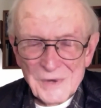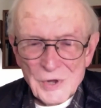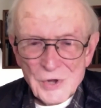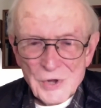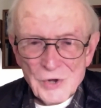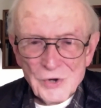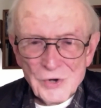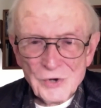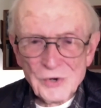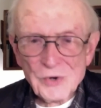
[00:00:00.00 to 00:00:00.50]

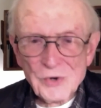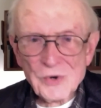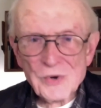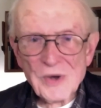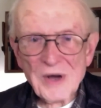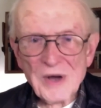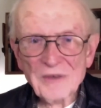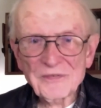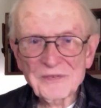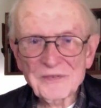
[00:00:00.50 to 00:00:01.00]
who
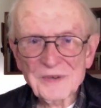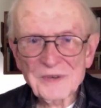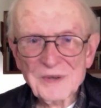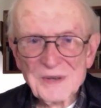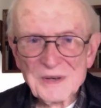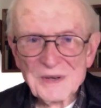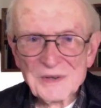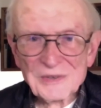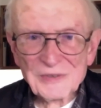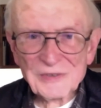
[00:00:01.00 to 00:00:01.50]
a few
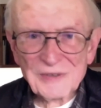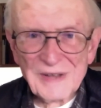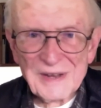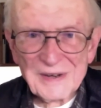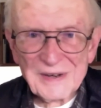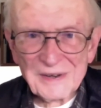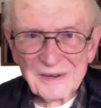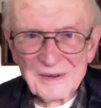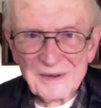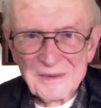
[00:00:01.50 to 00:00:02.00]
years
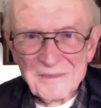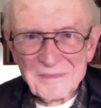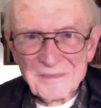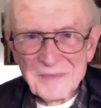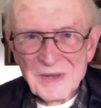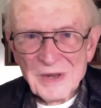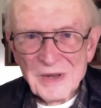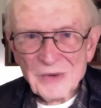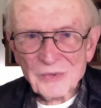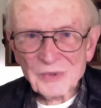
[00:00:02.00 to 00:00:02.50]
later
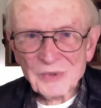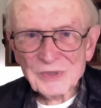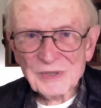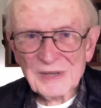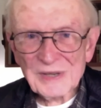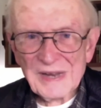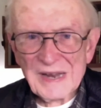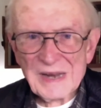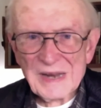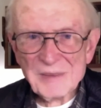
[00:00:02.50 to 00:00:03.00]
would
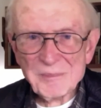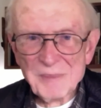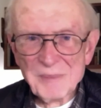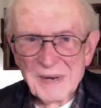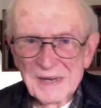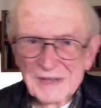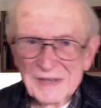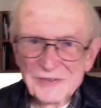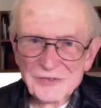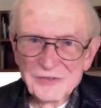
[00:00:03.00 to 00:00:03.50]
lead
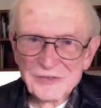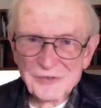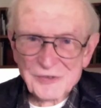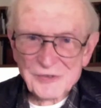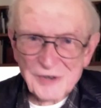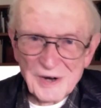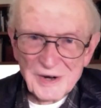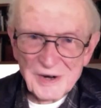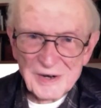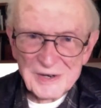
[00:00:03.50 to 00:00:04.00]
Pickett's
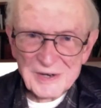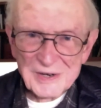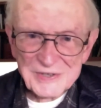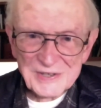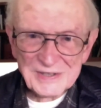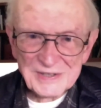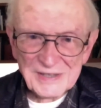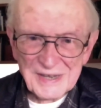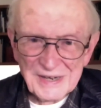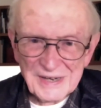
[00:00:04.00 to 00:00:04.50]
charge
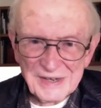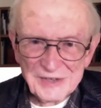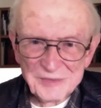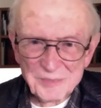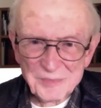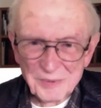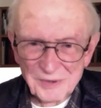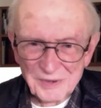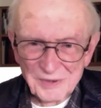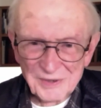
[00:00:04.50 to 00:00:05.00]
at
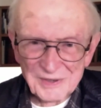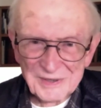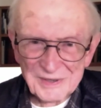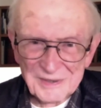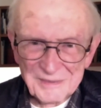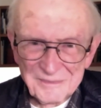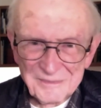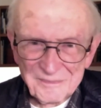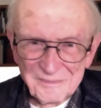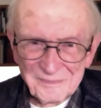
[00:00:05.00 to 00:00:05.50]
Gettysburg.
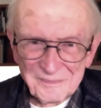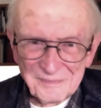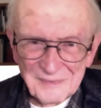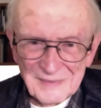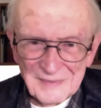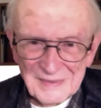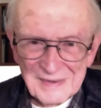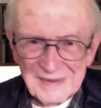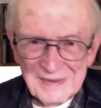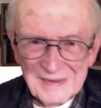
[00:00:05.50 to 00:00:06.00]

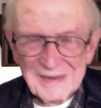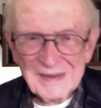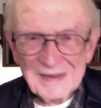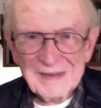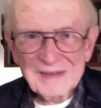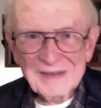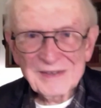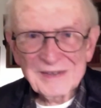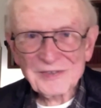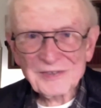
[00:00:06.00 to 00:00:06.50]

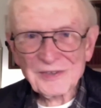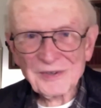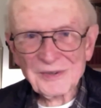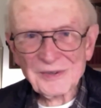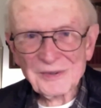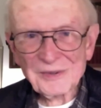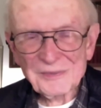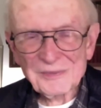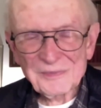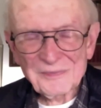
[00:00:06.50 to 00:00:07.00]

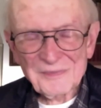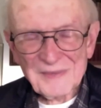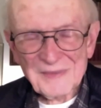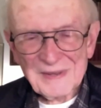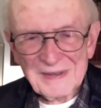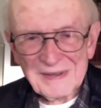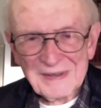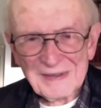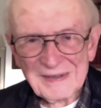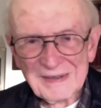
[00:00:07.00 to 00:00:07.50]
So
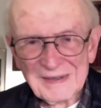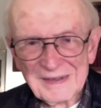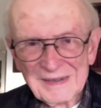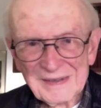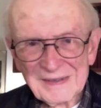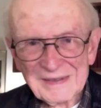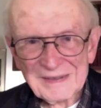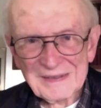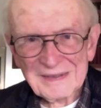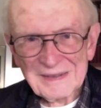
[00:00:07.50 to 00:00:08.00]

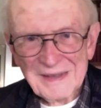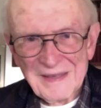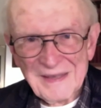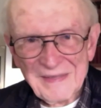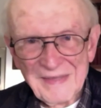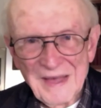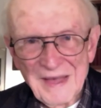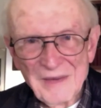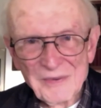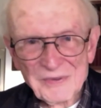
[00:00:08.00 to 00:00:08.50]

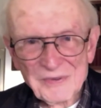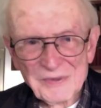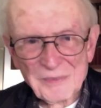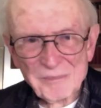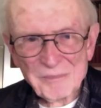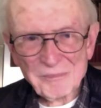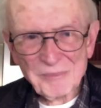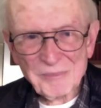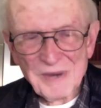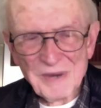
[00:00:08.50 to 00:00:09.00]
that was a
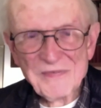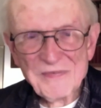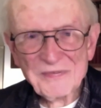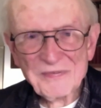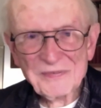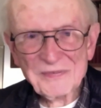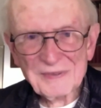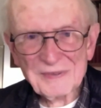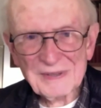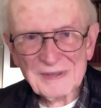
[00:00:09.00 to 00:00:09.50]
brief
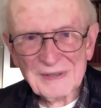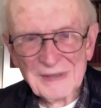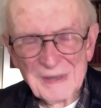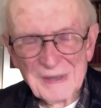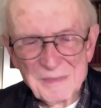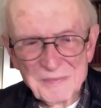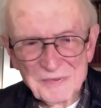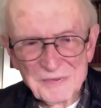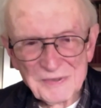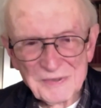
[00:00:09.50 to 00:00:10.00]

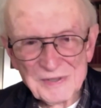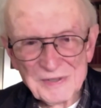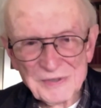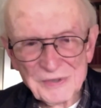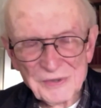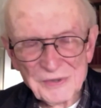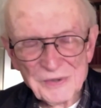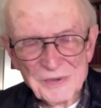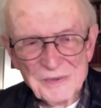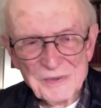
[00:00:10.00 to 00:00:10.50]
glimpse
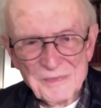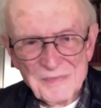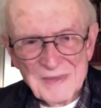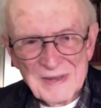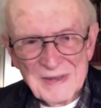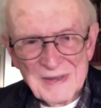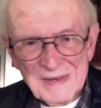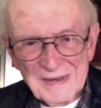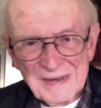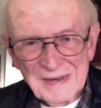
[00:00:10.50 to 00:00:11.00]
into
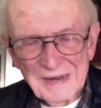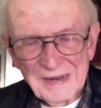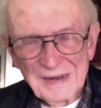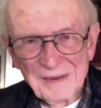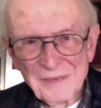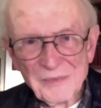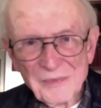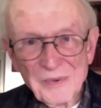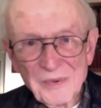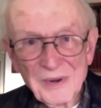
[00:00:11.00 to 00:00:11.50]

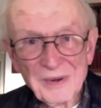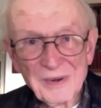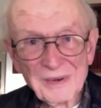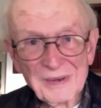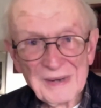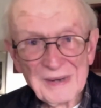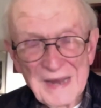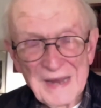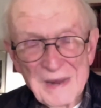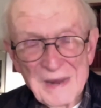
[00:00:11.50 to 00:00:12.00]
where
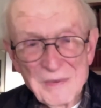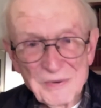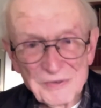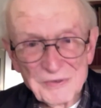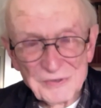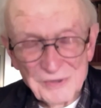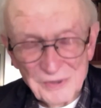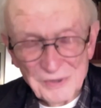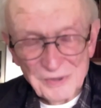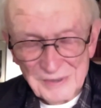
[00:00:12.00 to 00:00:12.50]
he was
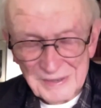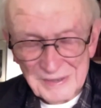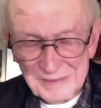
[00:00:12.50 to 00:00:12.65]
going.